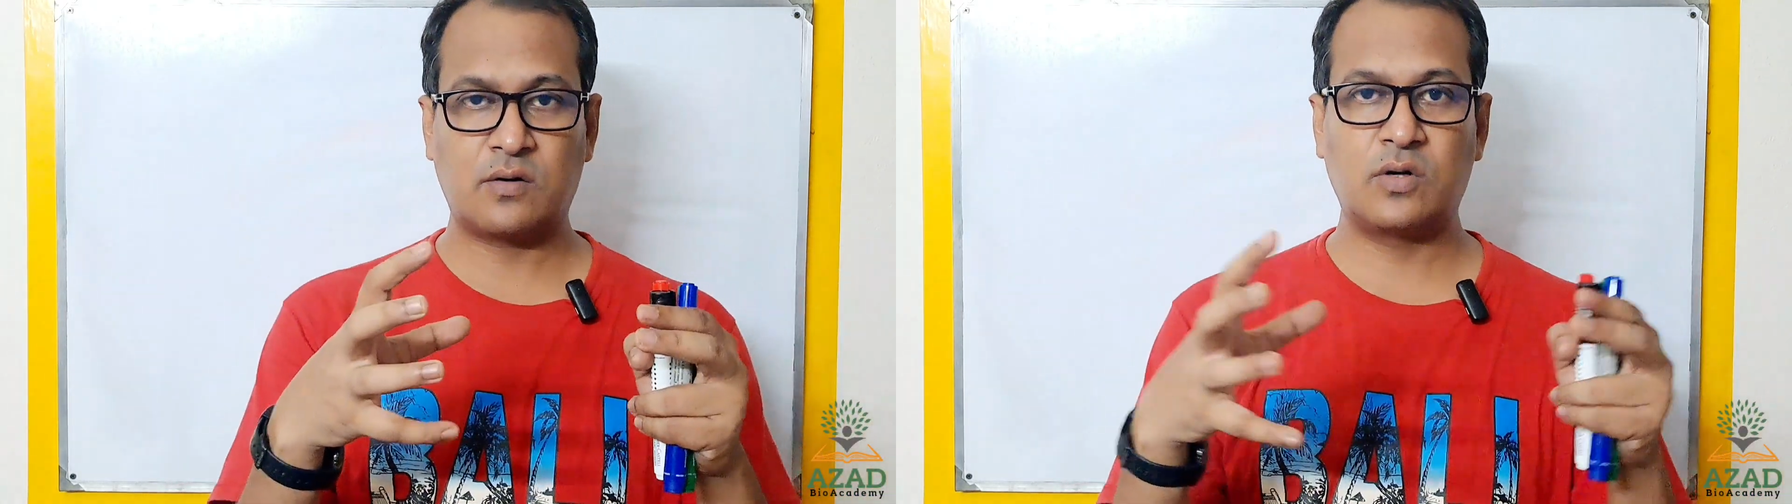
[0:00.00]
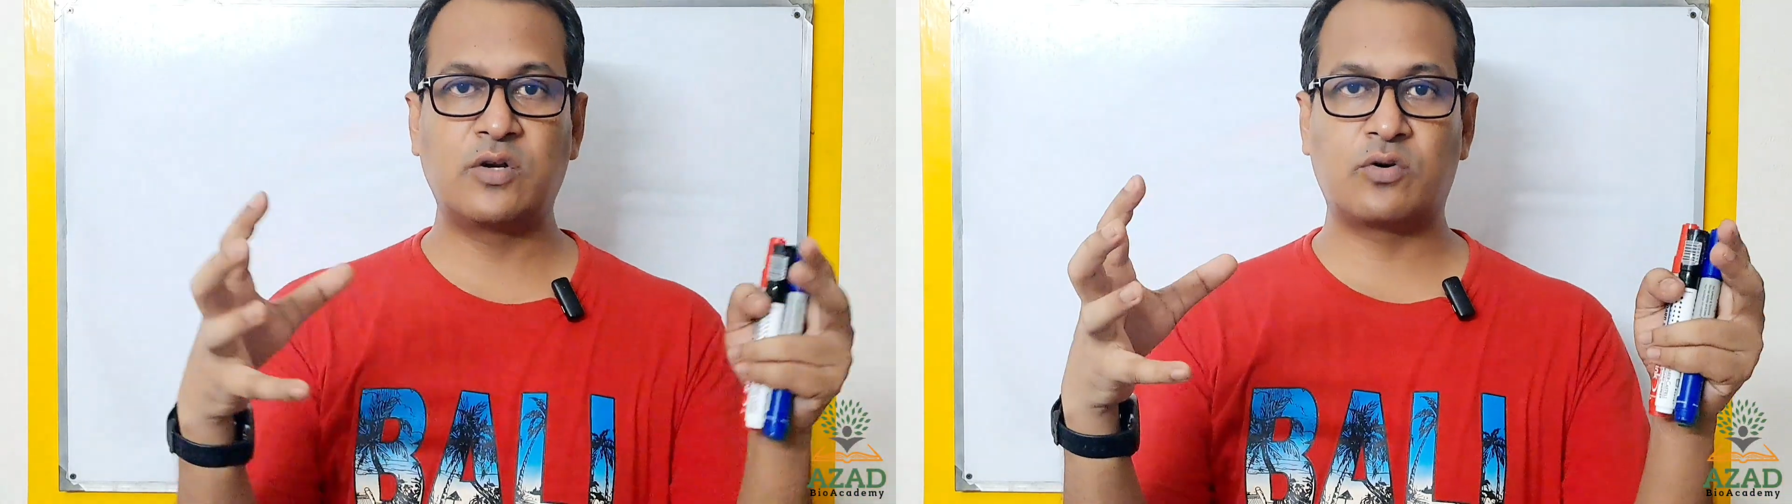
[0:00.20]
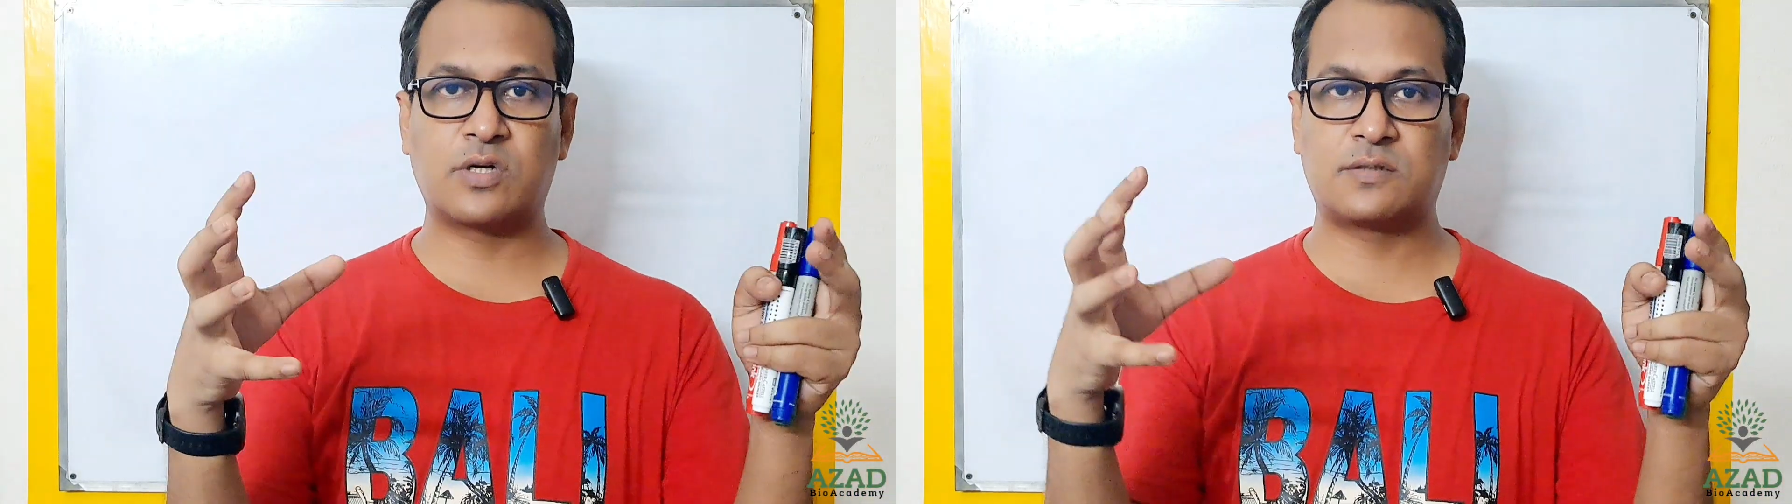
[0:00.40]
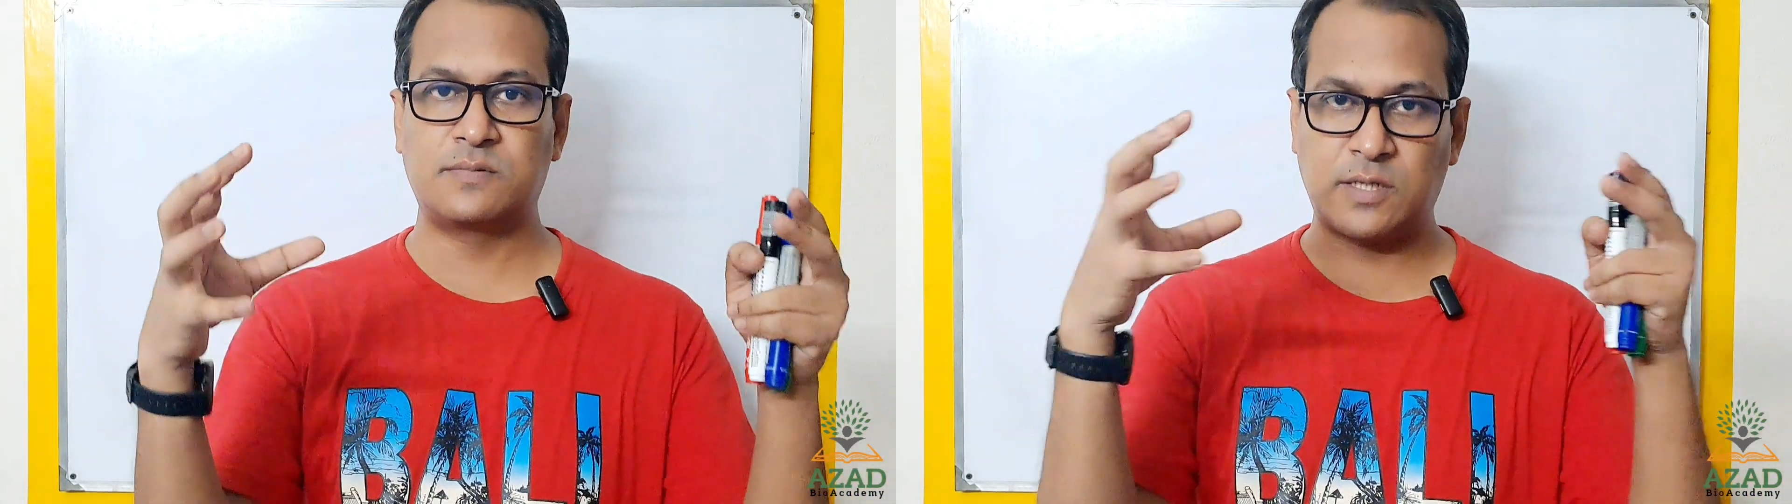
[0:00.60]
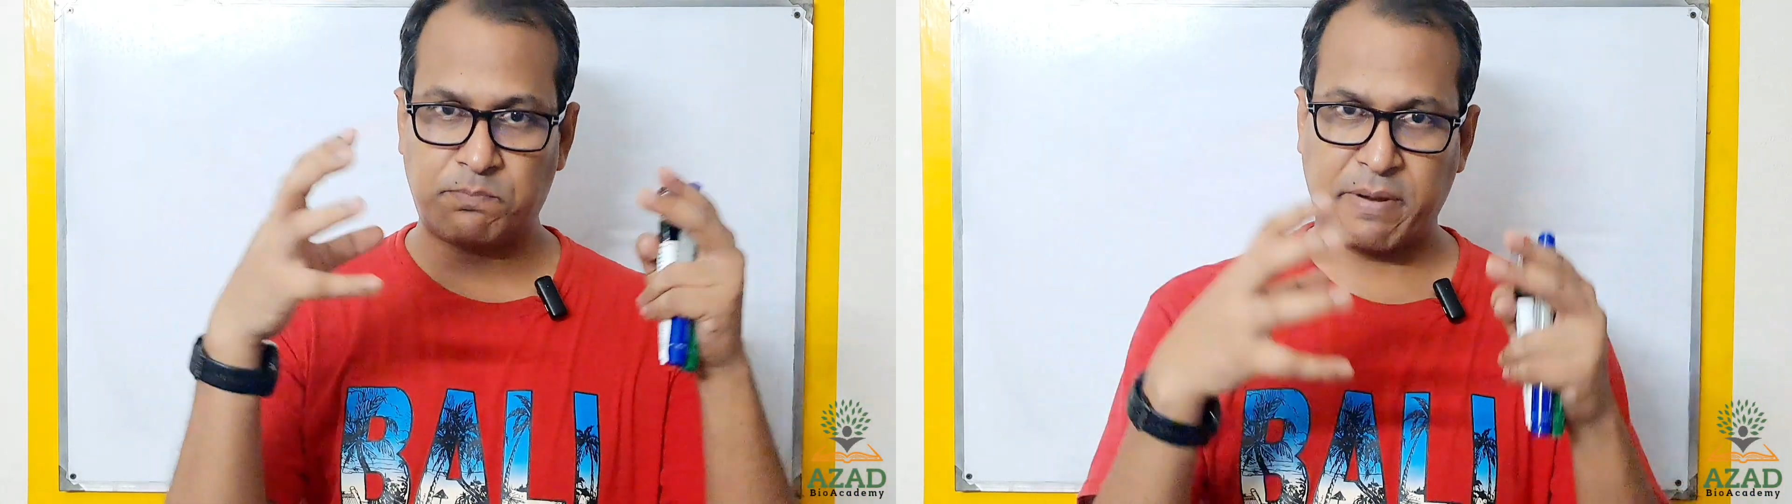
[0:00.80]
or
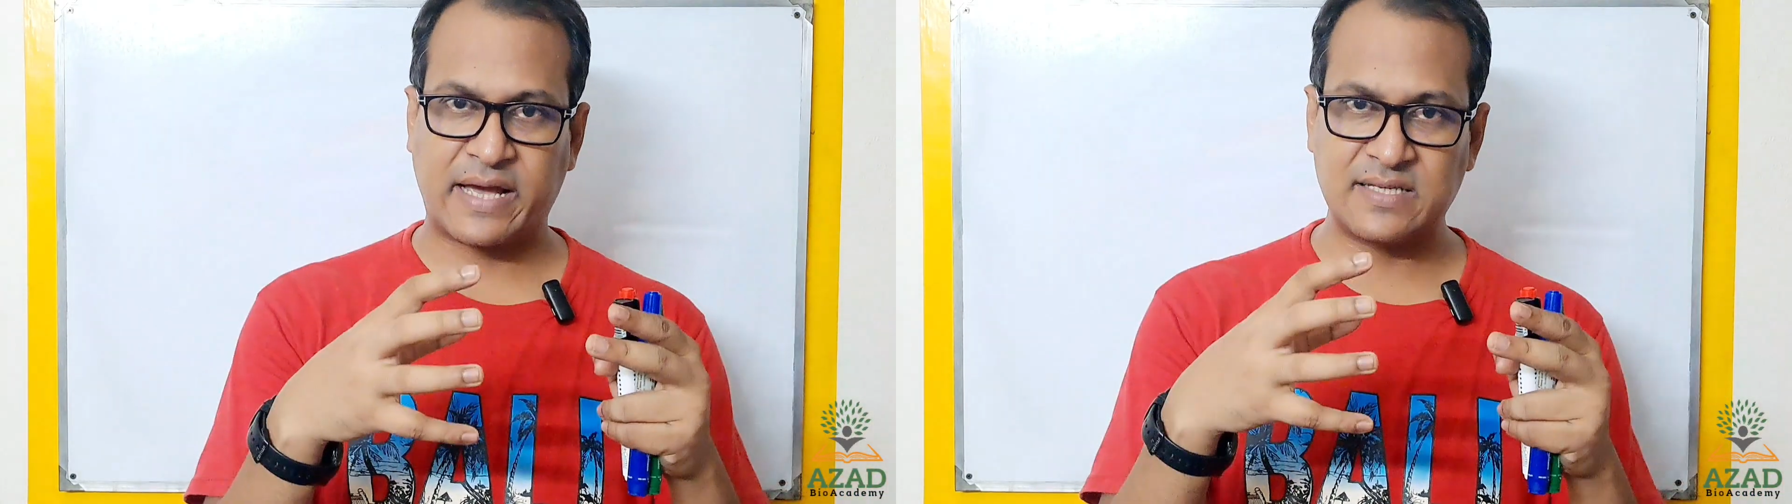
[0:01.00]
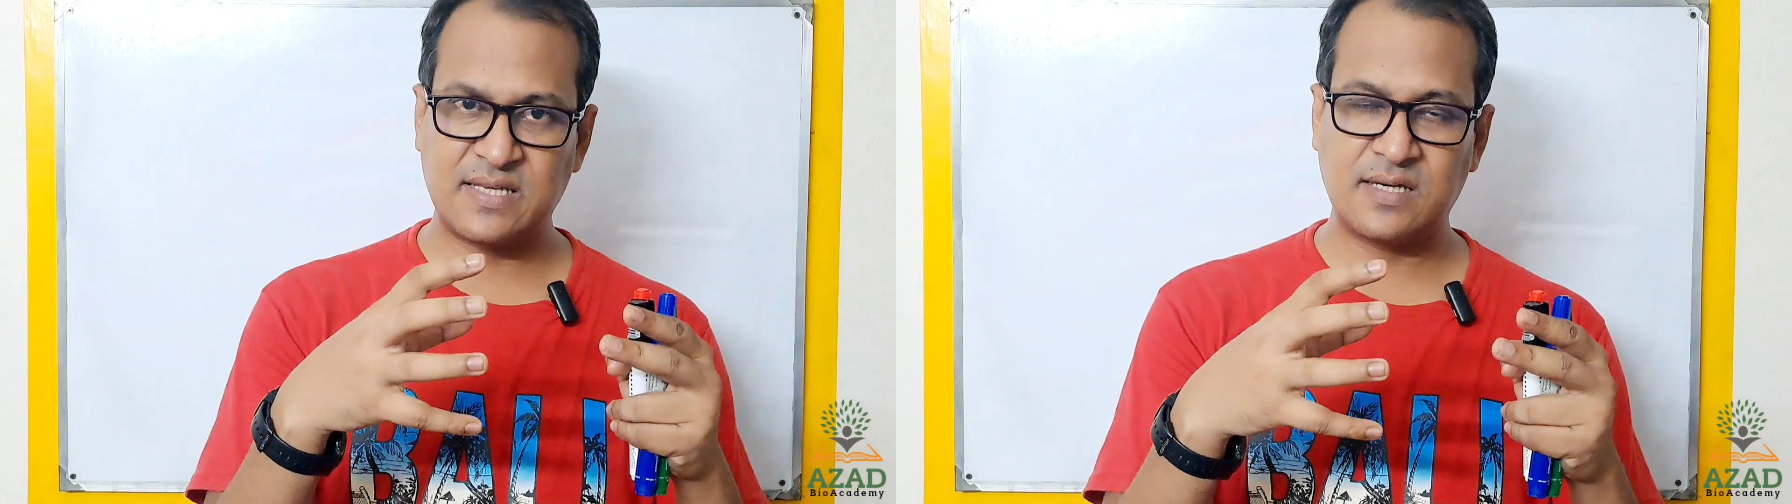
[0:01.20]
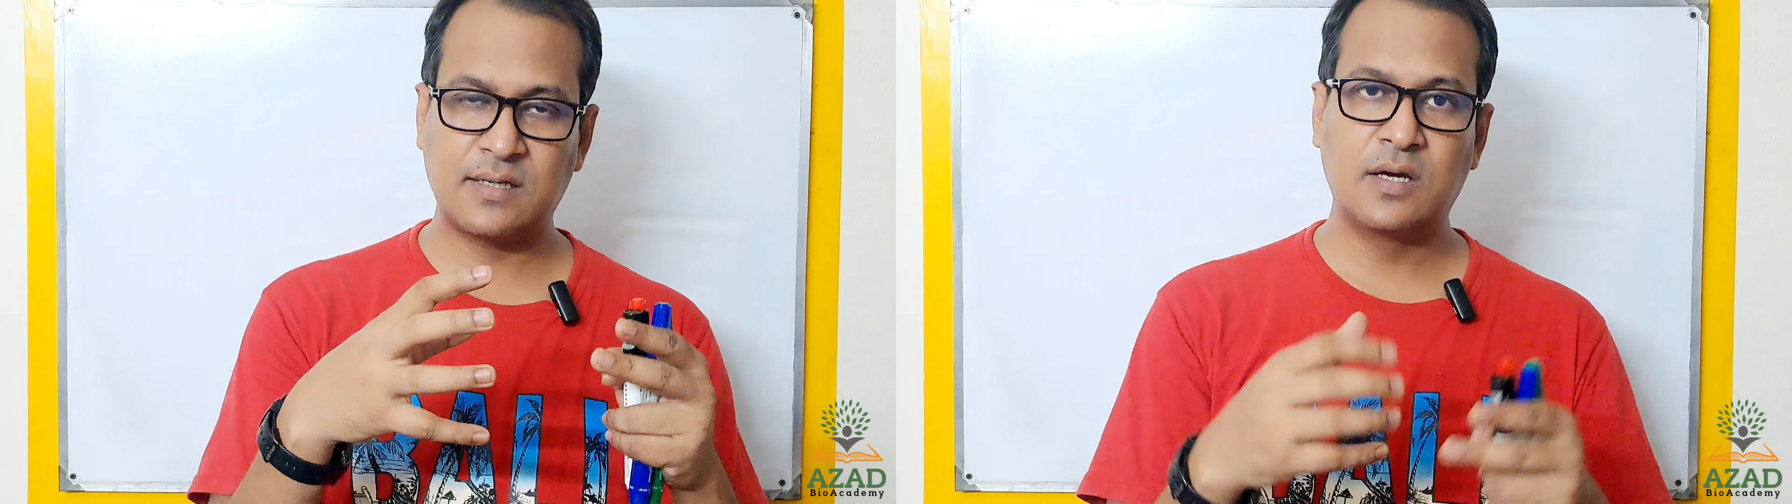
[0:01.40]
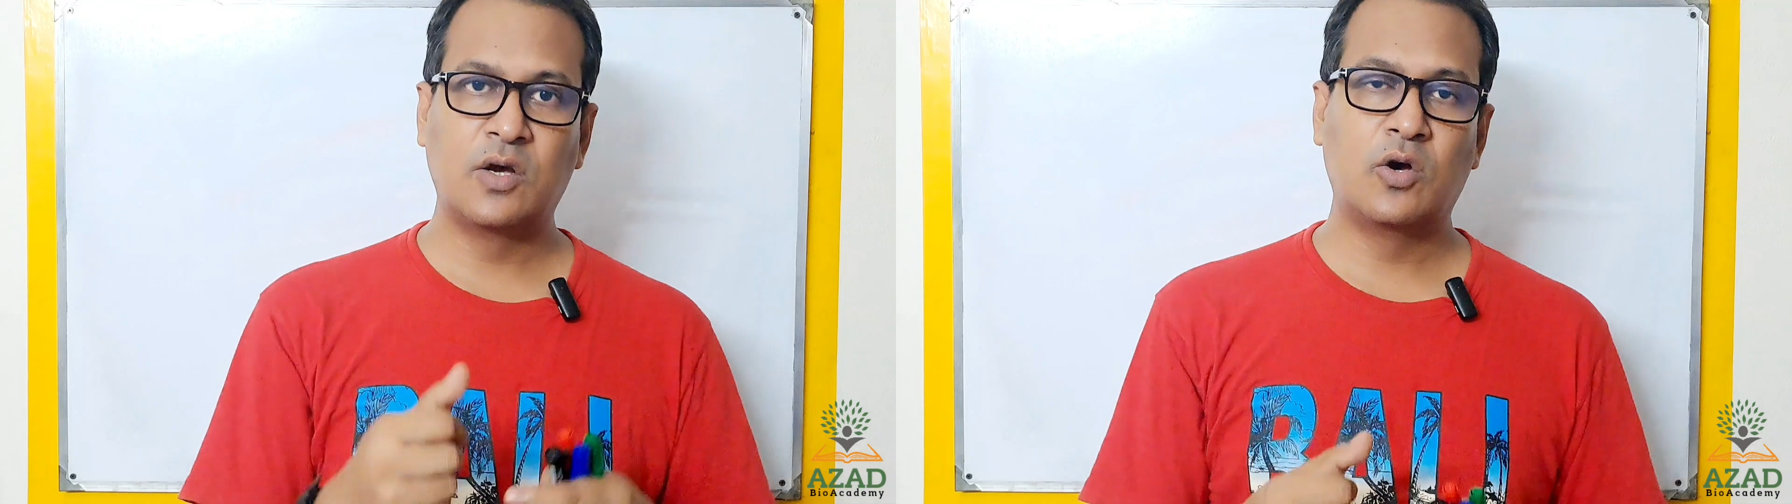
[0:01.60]
neurotransmitter packaging,